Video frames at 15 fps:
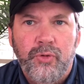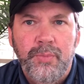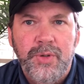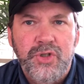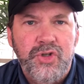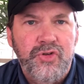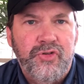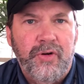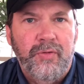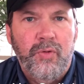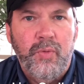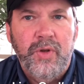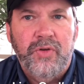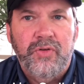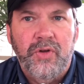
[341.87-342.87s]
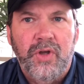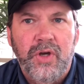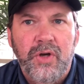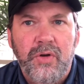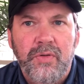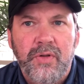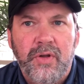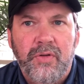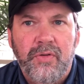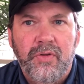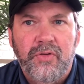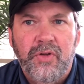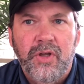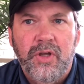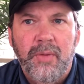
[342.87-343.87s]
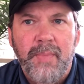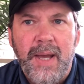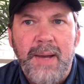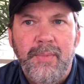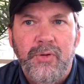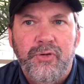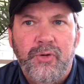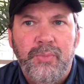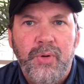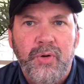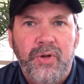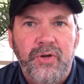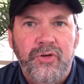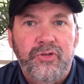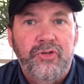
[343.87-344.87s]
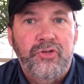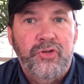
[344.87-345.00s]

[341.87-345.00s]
We mentioned several weeks ago that the Ten Commandments are broken into